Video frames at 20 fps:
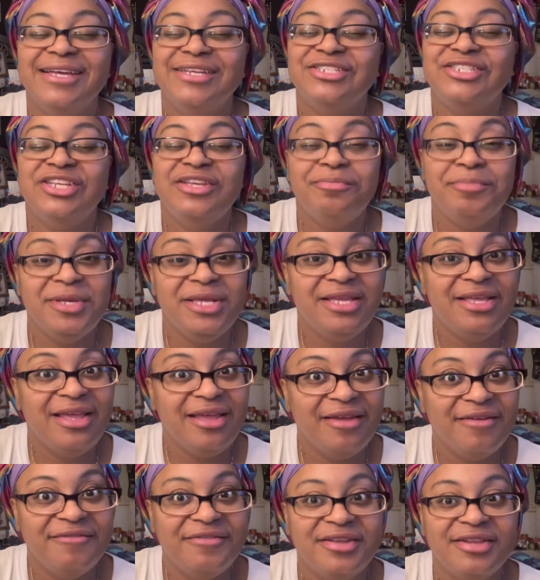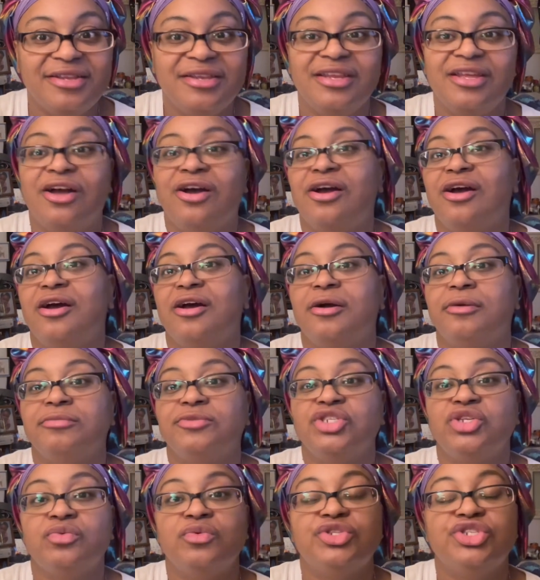she be giving. Um,
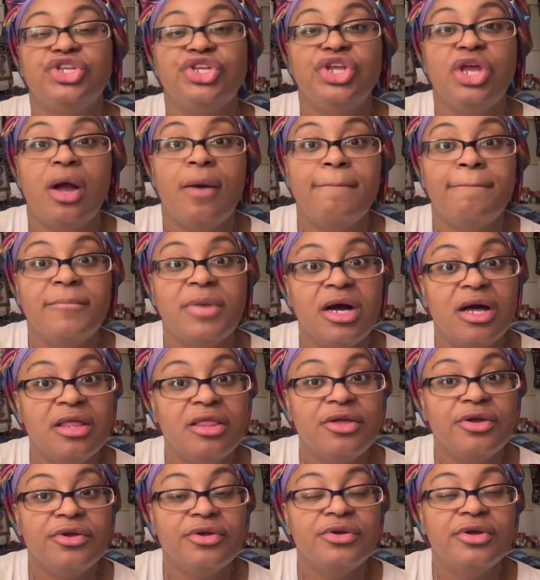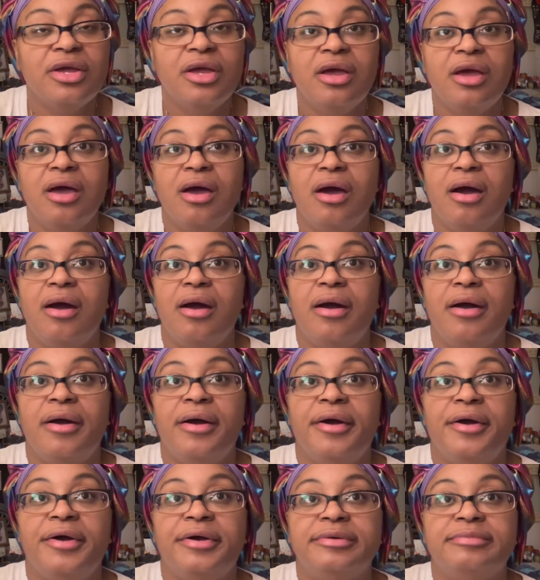she was a young mother,
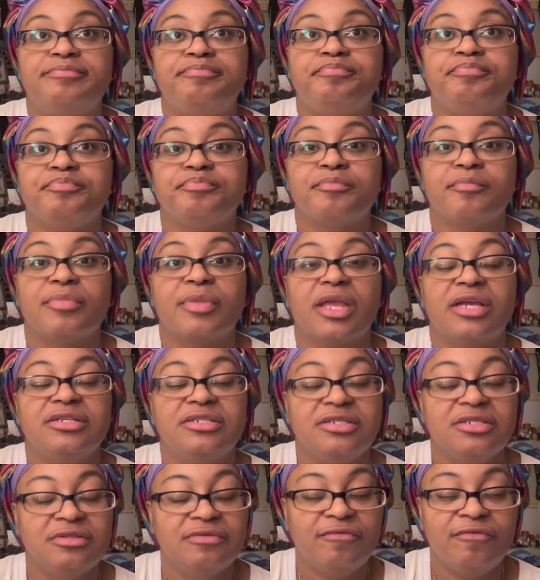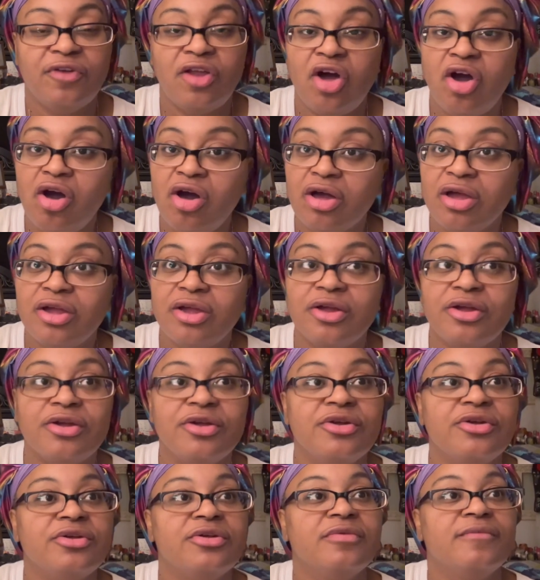um, she
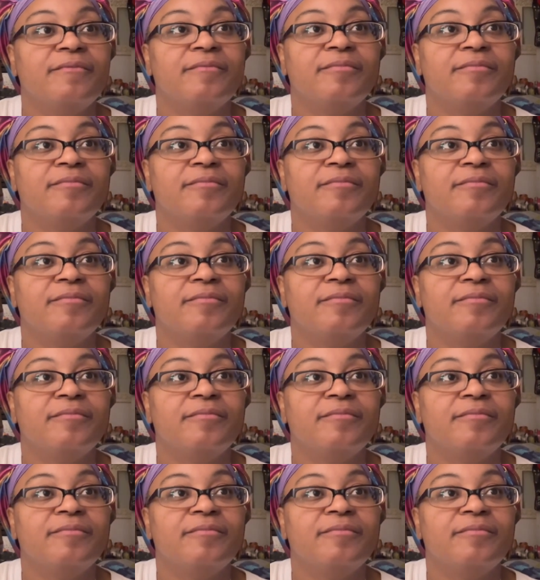vlogger,